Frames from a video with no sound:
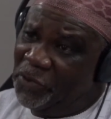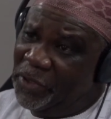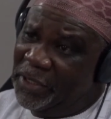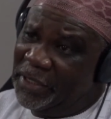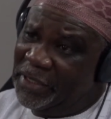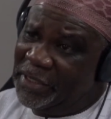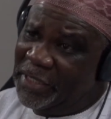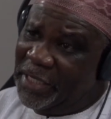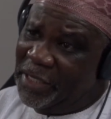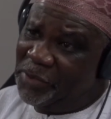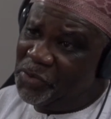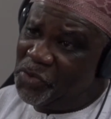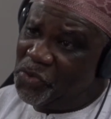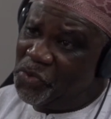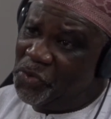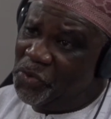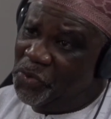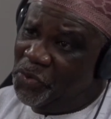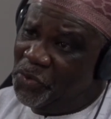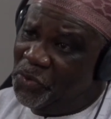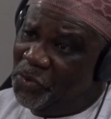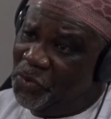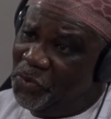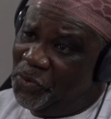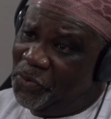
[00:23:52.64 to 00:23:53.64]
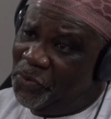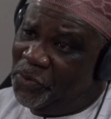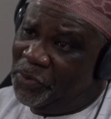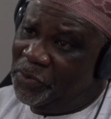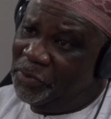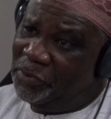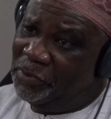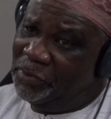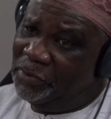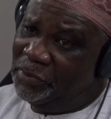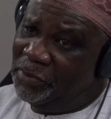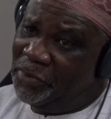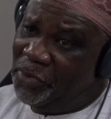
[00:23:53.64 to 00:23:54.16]
when it comes to
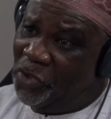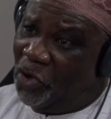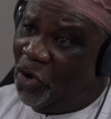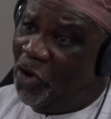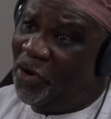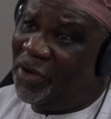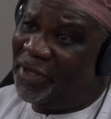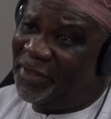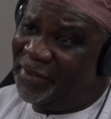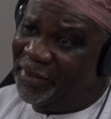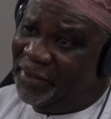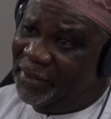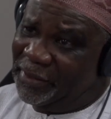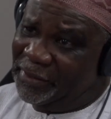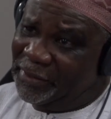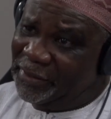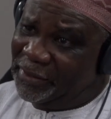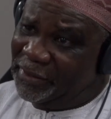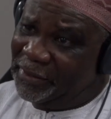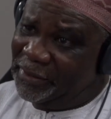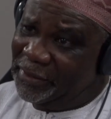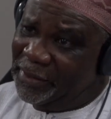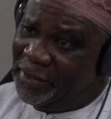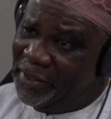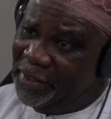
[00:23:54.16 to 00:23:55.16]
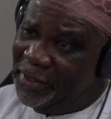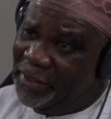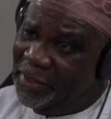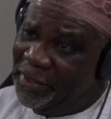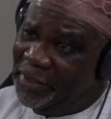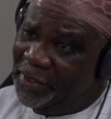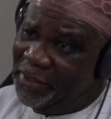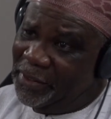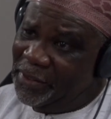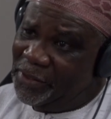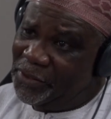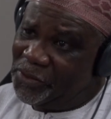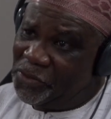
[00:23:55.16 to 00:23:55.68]
the wrong things.
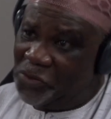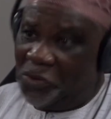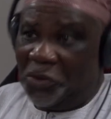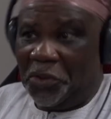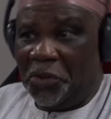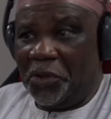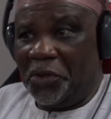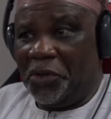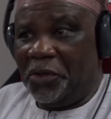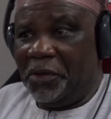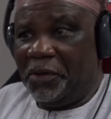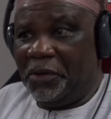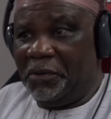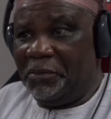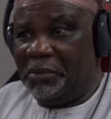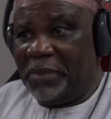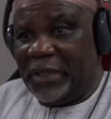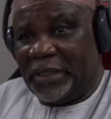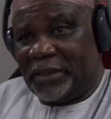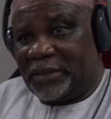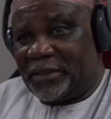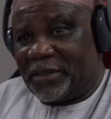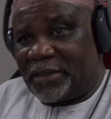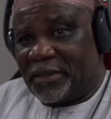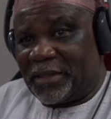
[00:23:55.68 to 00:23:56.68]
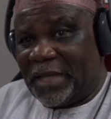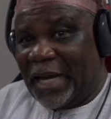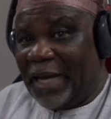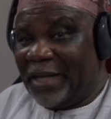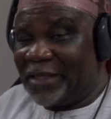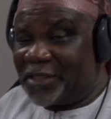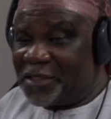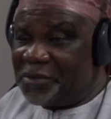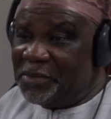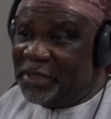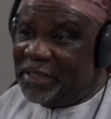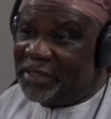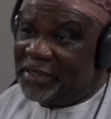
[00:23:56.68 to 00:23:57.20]
So, but
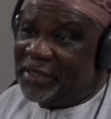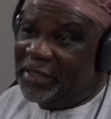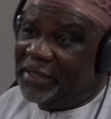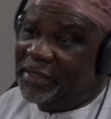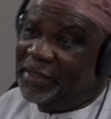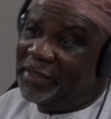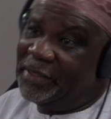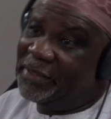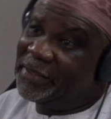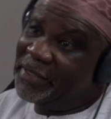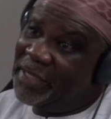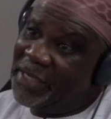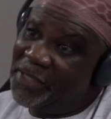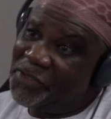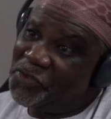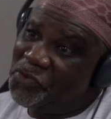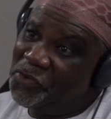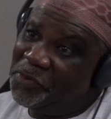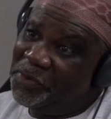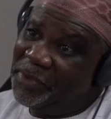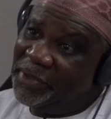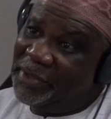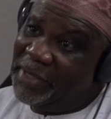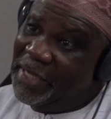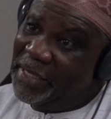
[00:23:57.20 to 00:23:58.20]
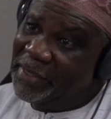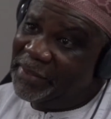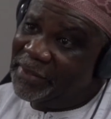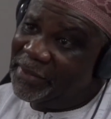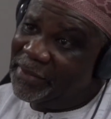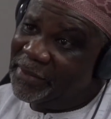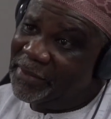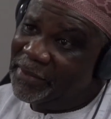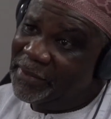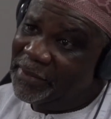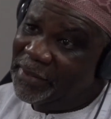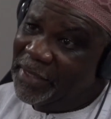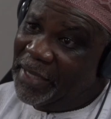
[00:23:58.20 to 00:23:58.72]
ultimately it has to be that.
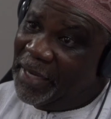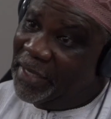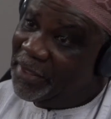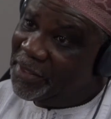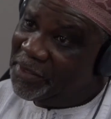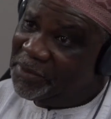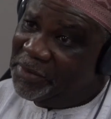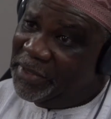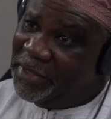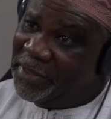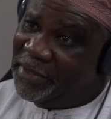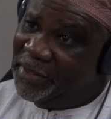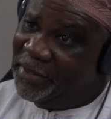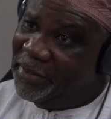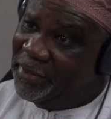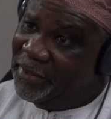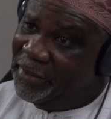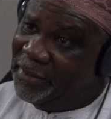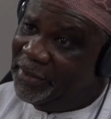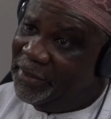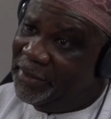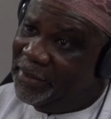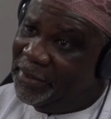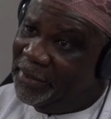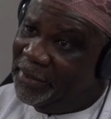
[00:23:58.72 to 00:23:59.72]
Ultimately,